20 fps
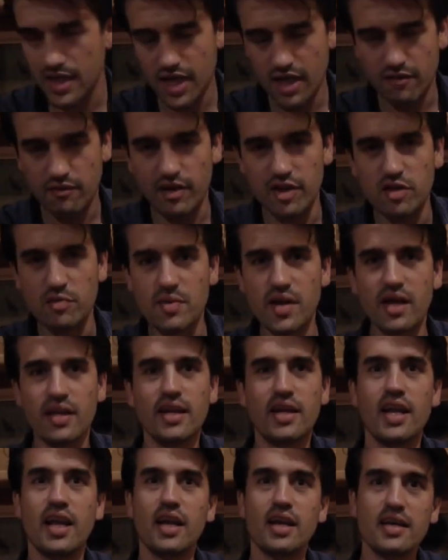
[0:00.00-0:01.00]

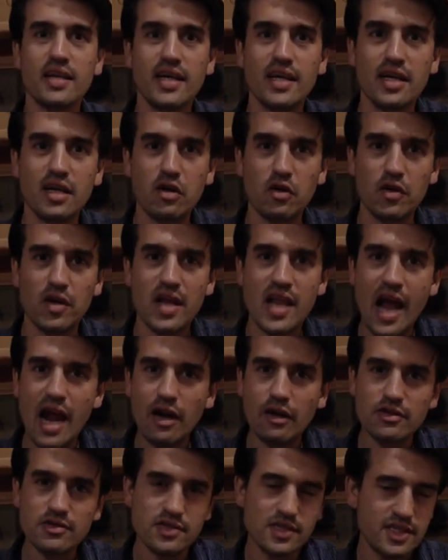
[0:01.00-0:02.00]
Valdobbiadene and
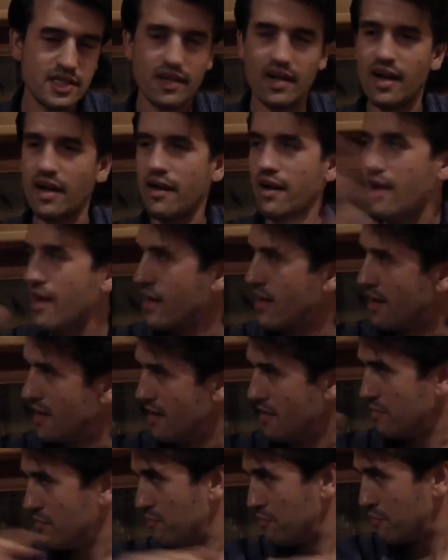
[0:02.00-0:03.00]
Conegliano. There are
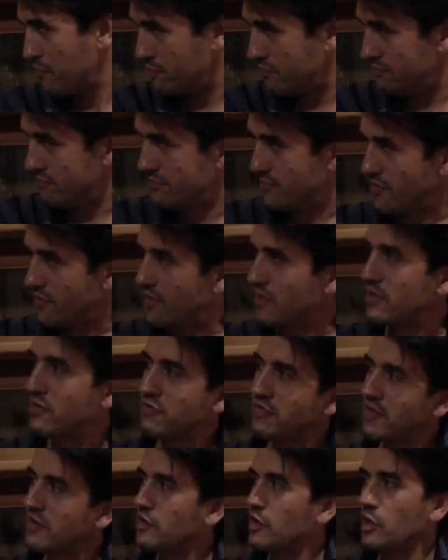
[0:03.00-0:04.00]

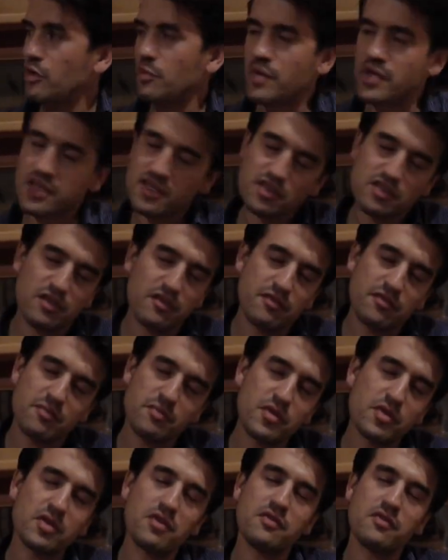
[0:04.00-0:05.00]
35 kilometers of
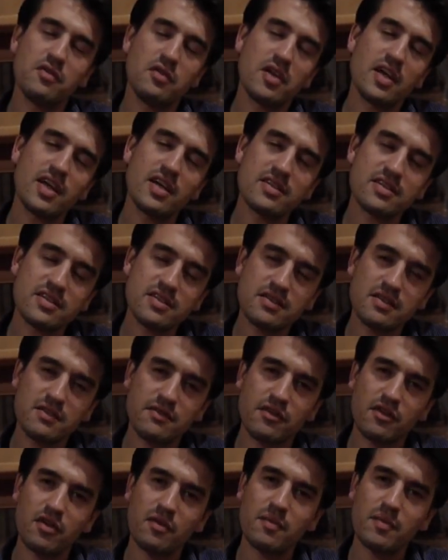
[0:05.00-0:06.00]
beautiful hills
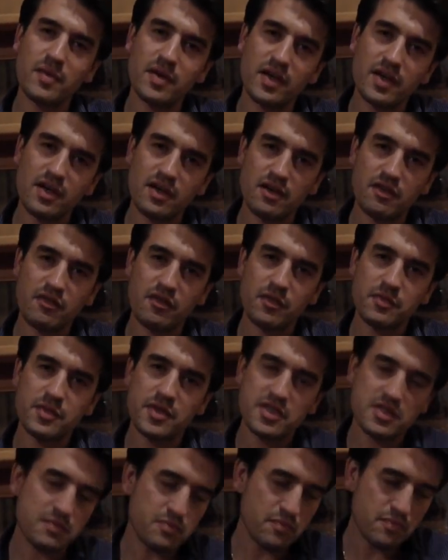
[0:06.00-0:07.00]
from
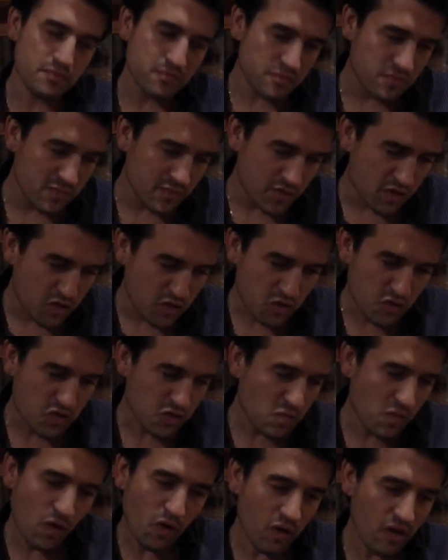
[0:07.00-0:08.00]
these two
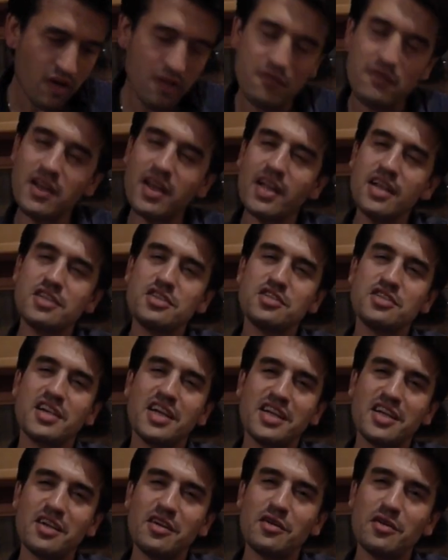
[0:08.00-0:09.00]
small village
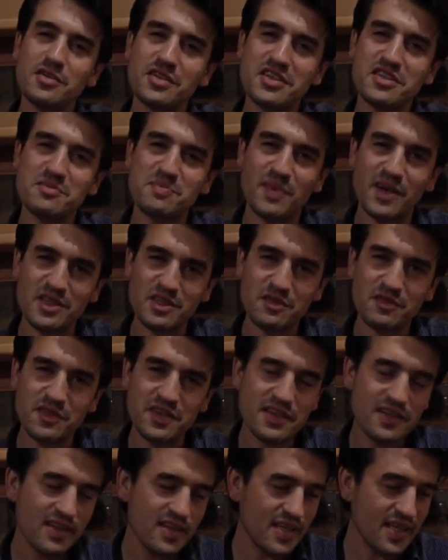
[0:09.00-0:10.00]
in the northeast part of
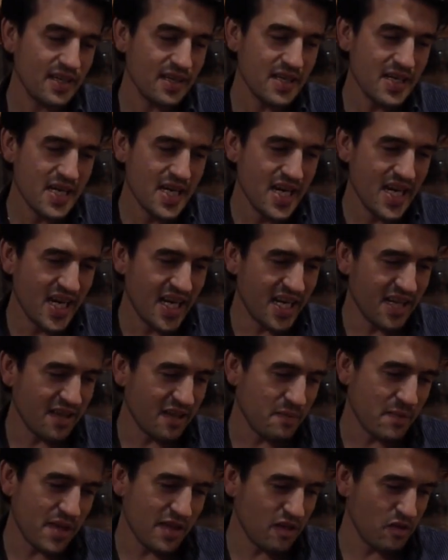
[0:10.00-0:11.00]
Italy, in
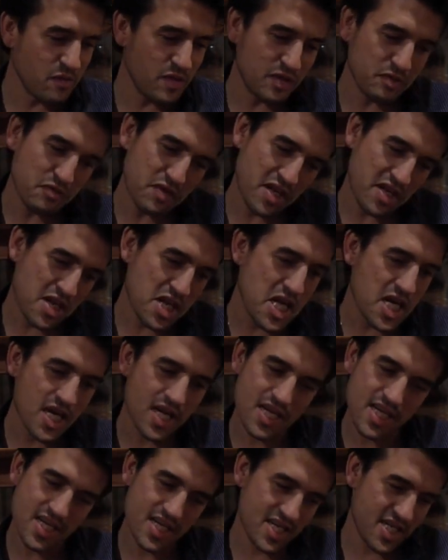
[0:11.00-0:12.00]
the middle between
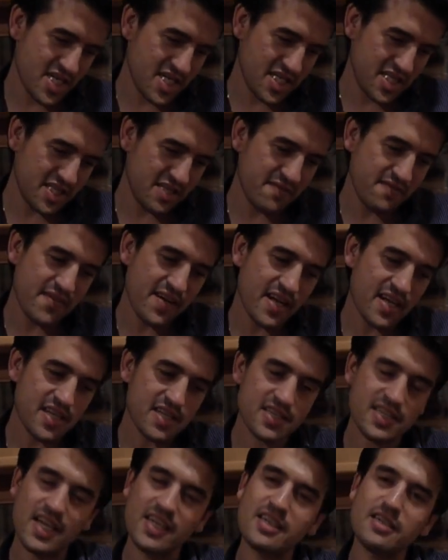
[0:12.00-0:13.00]
the
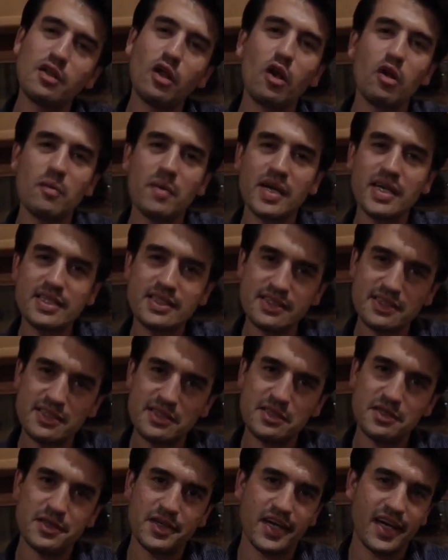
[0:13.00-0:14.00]
Venice and the Dolomite.
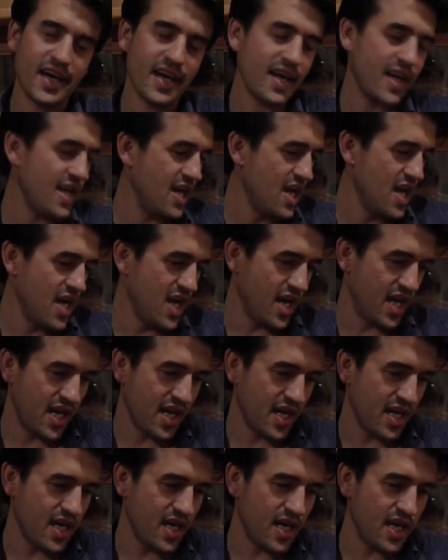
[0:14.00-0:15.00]
Okay, in
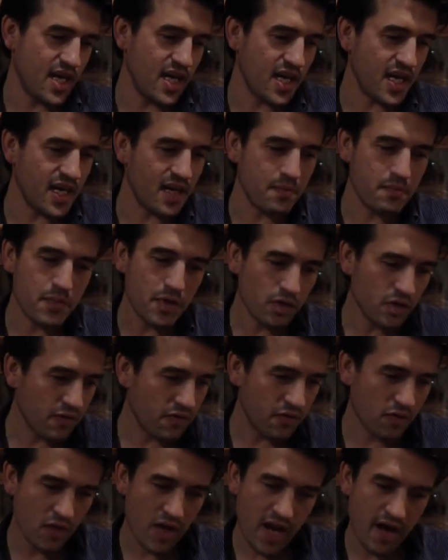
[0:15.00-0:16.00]
a
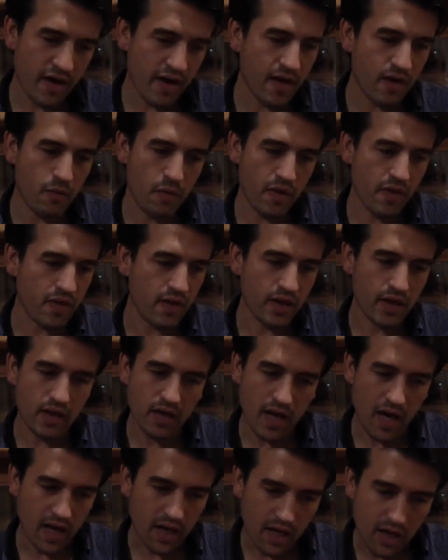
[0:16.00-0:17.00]
beautiful area with a
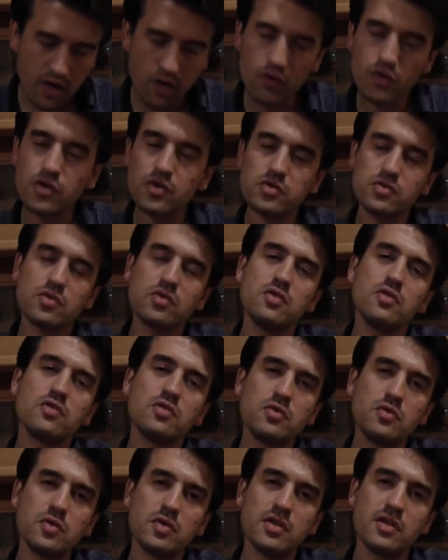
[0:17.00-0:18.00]

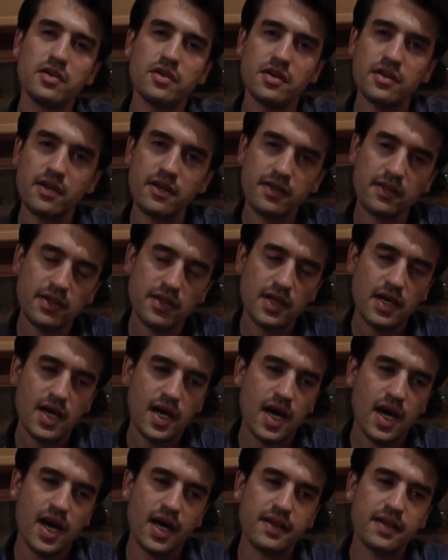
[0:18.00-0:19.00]
good earth
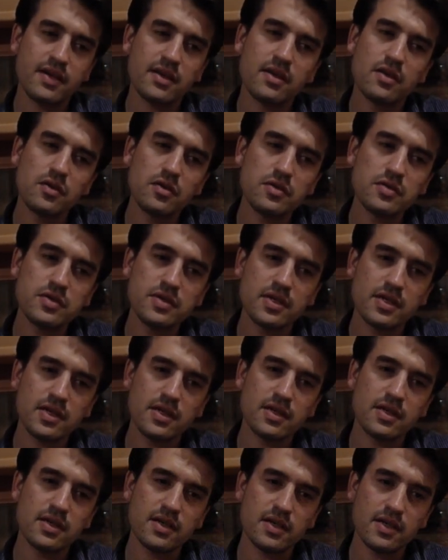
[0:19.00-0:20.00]
and a good
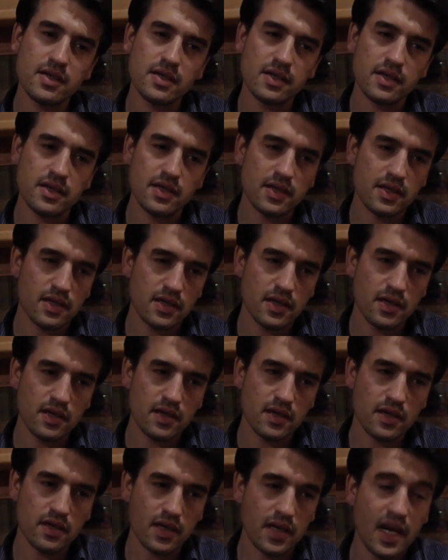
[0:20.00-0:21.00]

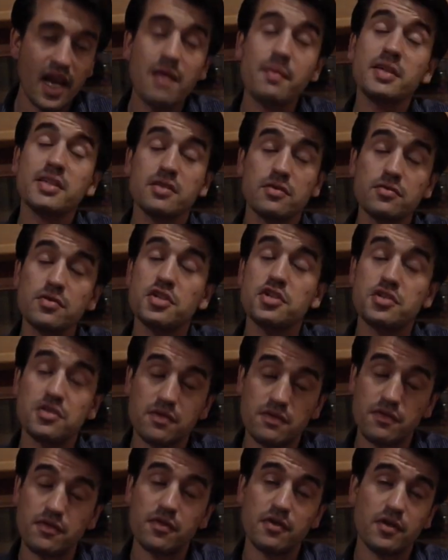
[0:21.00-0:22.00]
climate
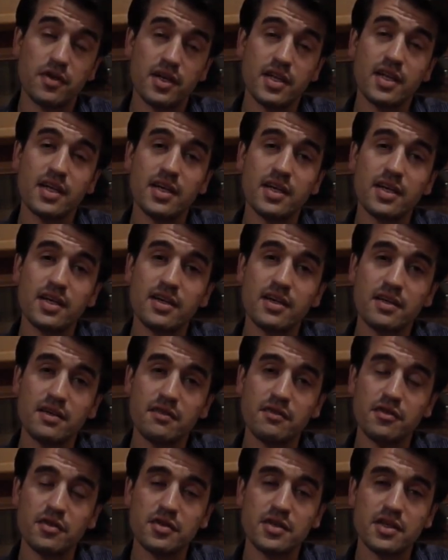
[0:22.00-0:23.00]
condition for the
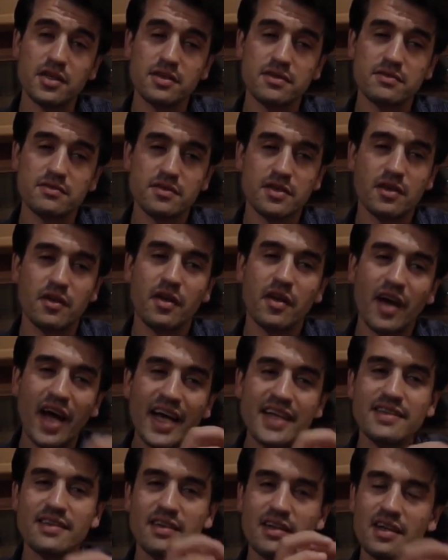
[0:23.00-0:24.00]

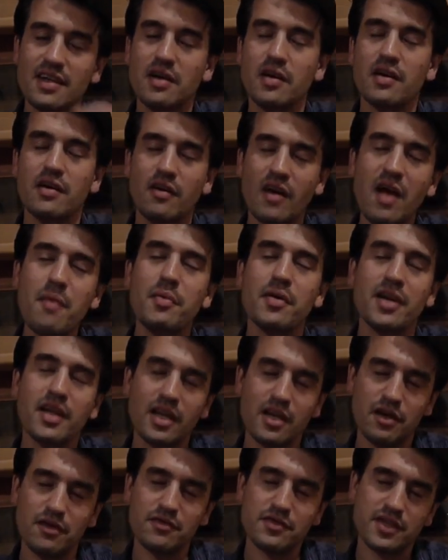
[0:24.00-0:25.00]
right
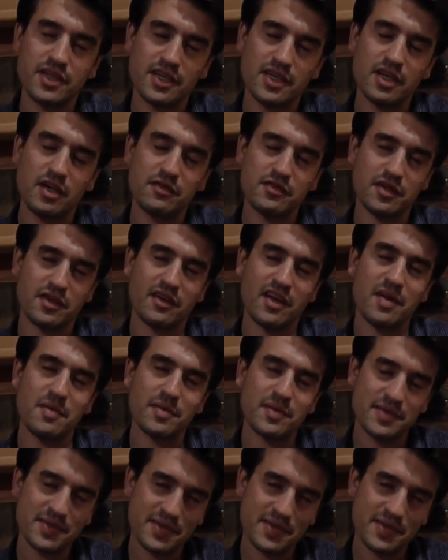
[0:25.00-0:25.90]
ripening of the grape.